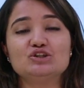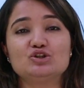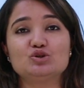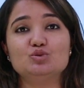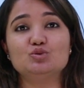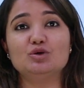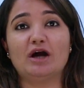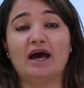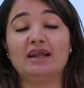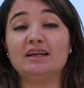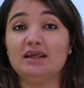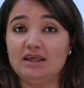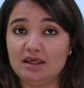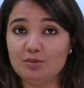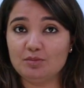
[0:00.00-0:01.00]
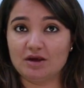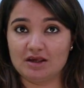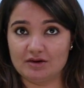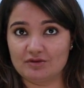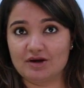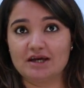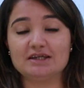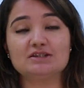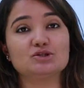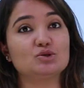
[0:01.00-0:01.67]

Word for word: to an email, right?